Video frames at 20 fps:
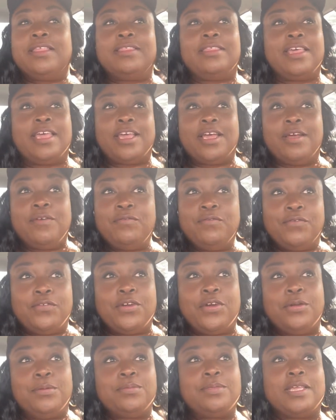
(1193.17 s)
They
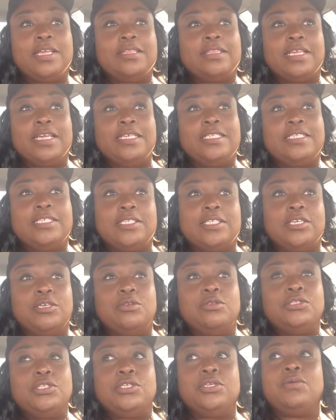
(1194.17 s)
confirmed that they
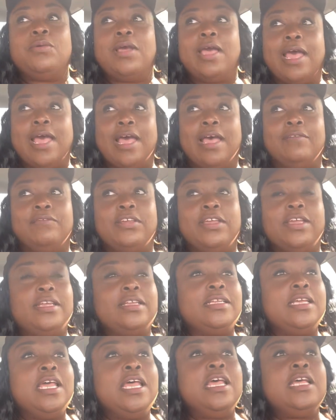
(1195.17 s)
still do have it.
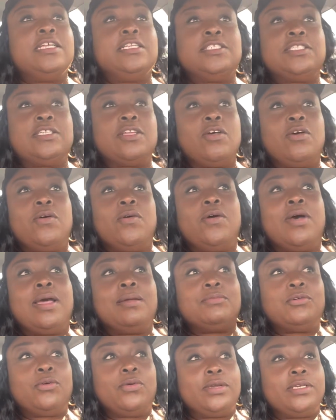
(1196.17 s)
So
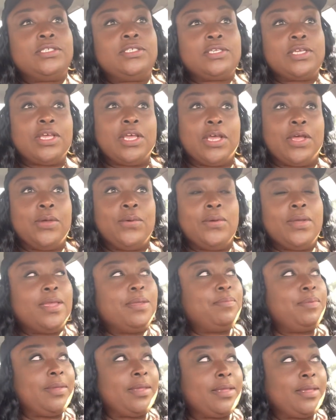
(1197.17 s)
I'm going to go
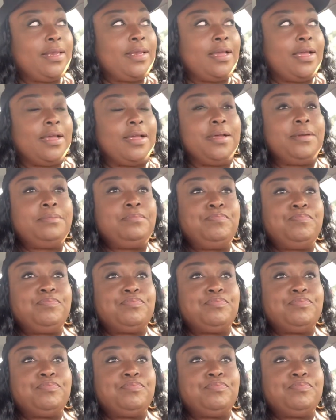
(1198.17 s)
and pick it up.